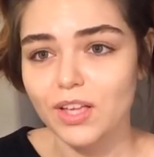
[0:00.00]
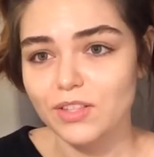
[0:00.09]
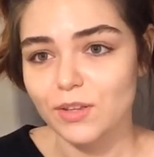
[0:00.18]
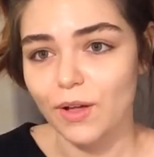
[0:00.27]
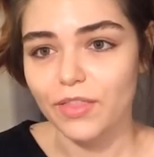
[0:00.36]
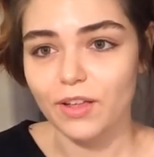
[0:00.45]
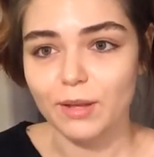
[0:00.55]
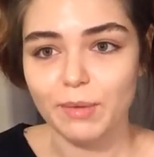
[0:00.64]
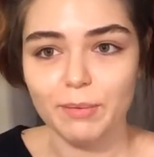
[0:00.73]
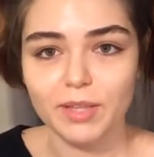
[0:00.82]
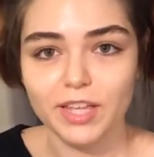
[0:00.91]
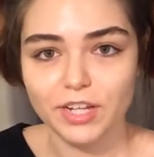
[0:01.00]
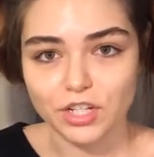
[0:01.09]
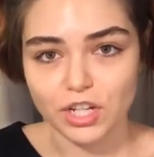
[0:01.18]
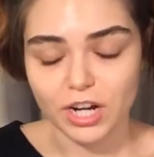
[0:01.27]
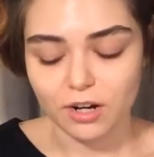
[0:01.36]
So I thought I'd maybe like
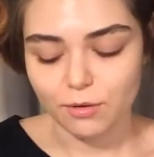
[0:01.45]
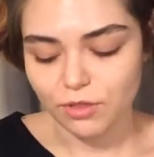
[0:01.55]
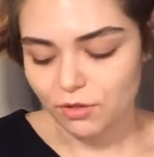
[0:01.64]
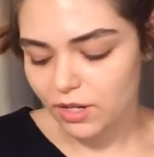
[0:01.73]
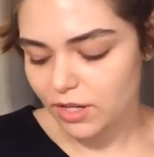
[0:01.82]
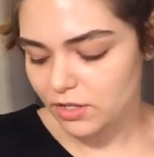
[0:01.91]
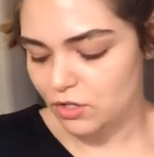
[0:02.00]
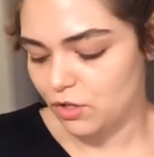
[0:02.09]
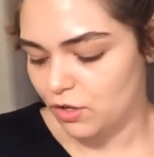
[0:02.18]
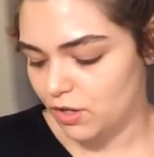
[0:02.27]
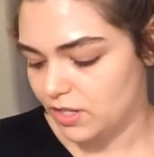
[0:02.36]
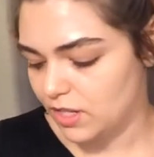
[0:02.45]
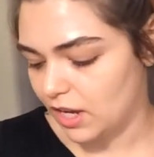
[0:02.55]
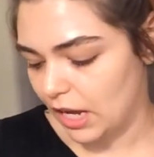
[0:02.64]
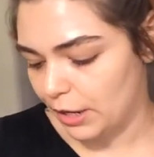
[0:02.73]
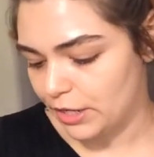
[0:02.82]
share it with you guys and show you guys
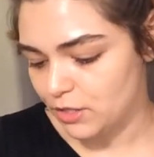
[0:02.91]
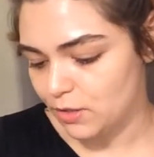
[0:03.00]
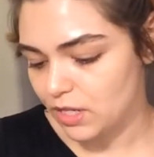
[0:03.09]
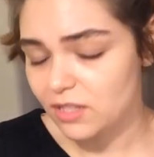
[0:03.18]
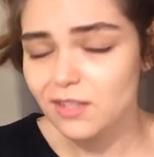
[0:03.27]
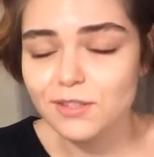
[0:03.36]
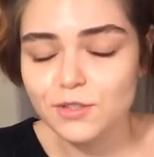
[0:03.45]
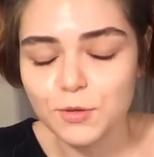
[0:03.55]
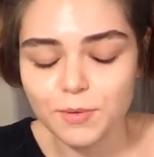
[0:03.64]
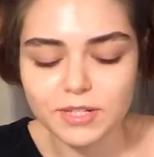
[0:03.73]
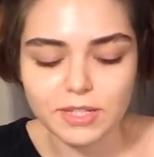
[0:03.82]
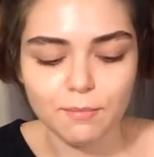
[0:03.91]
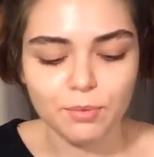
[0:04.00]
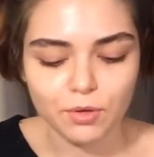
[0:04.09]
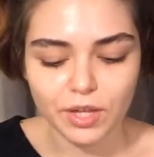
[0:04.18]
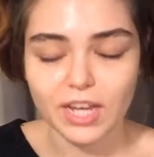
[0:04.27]
like how I do it, because it's super
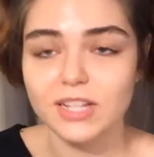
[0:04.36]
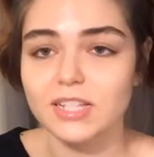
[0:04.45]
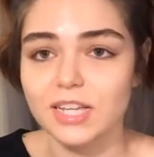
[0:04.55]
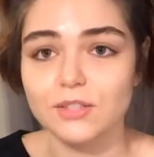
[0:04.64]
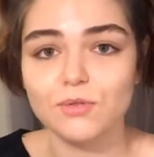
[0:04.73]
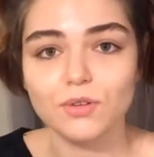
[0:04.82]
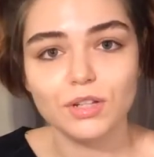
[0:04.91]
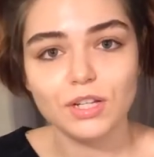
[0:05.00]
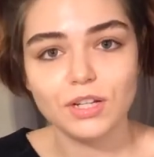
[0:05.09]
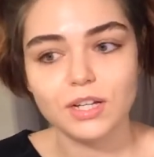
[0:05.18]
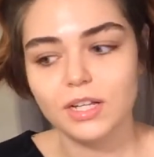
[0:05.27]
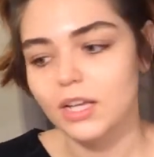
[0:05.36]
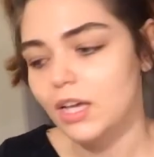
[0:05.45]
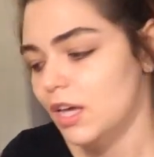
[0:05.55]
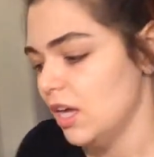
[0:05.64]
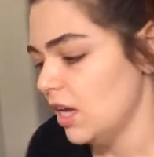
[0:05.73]
simple and it tastes really good.
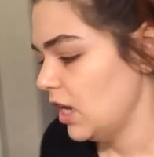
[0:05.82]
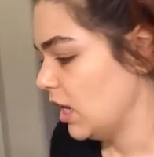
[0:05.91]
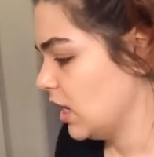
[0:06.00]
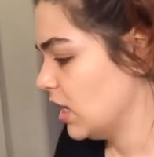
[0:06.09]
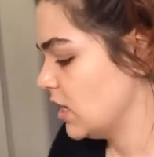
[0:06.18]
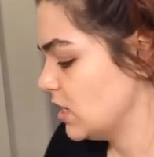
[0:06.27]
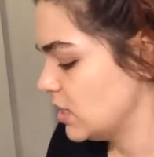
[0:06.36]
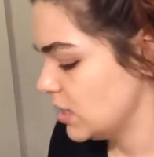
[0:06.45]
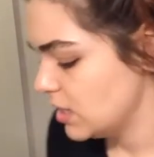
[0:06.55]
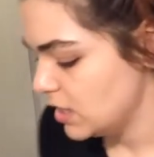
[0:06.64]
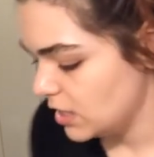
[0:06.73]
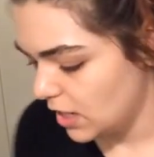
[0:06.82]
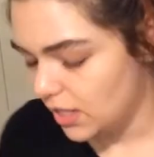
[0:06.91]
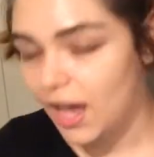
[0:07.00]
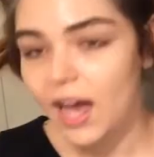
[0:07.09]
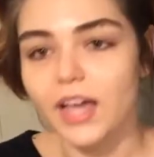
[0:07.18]
And
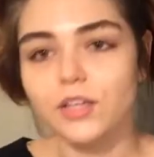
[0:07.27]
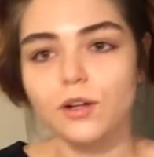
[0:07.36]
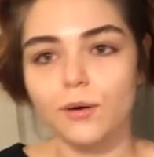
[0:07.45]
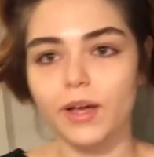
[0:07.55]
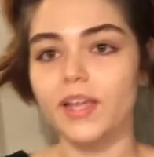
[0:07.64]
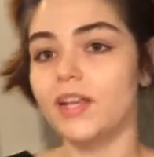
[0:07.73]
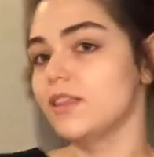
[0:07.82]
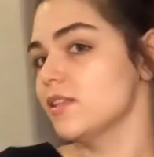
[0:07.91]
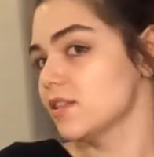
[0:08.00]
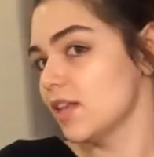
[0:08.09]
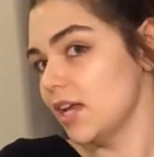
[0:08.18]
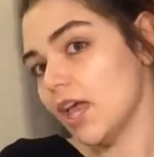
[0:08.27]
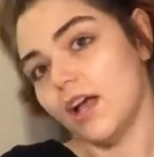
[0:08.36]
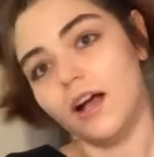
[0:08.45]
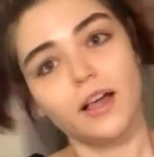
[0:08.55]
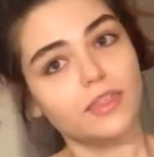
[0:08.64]
yeah, you know what, in this
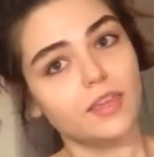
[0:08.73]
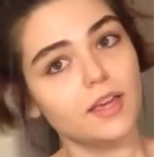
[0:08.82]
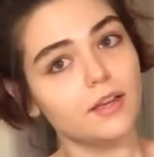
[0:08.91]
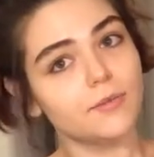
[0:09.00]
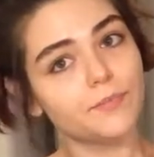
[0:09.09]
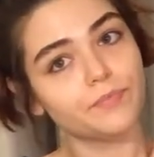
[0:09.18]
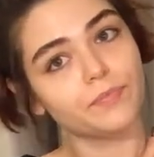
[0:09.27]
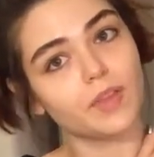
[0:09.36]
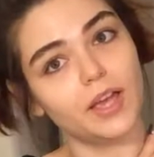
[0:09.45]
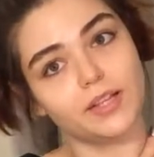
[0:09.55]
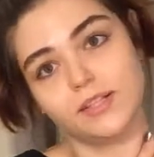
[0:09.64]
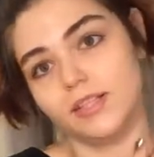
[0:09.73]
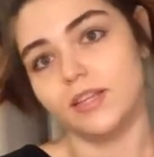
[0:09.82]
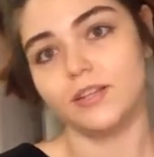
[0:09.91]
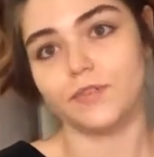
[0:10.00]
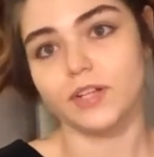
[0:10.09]
lighting I think I can
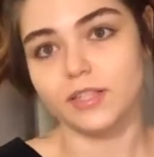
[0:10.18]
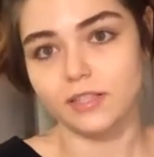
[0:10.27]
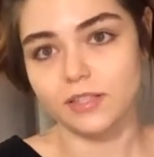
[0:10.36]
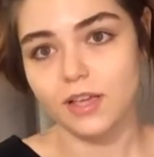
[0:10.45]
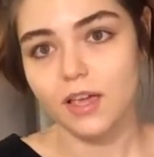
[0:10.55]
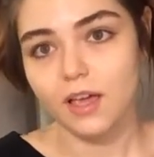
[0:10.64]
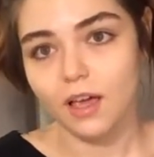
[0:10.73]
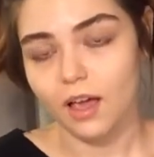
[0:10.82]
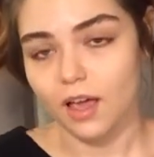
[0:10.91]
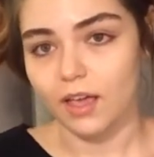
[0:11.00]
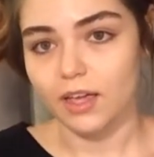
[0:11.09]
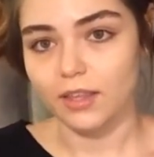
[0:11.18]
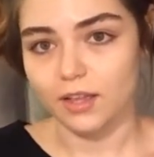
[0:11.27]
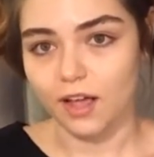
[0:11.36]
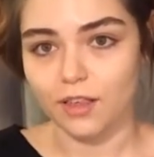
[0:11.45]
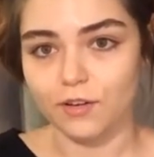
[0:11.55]
see a difference in
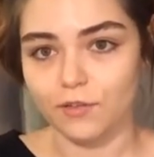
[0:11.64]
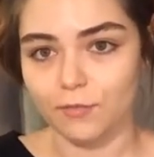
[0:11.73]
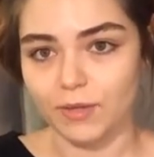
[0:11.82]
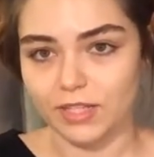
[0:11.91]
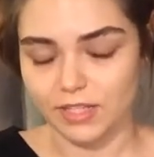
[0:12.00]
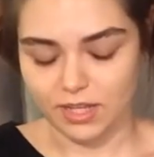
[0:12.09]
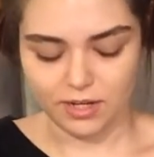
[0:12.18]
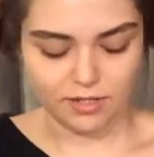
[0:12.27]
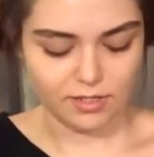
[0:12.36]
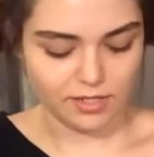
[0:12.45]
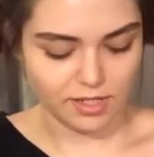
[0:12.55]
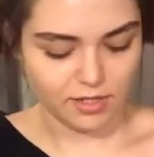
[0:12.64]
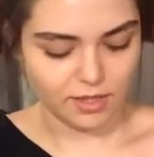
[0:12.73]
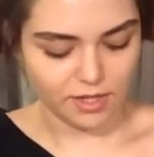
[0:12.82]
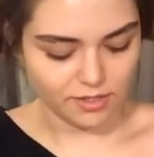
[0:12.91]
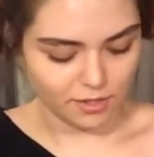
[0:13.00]
the color of my skin since I did
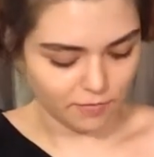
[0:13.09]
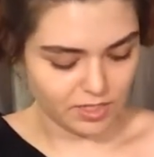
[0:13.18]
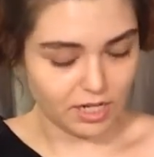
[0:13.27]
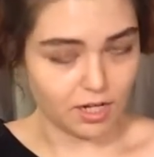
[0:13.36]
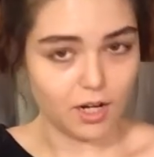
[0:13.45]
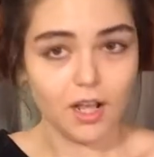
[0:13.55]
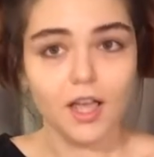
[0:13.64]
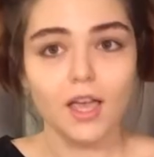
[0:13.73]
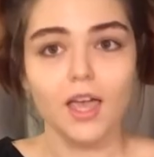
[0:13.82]
that self tanner.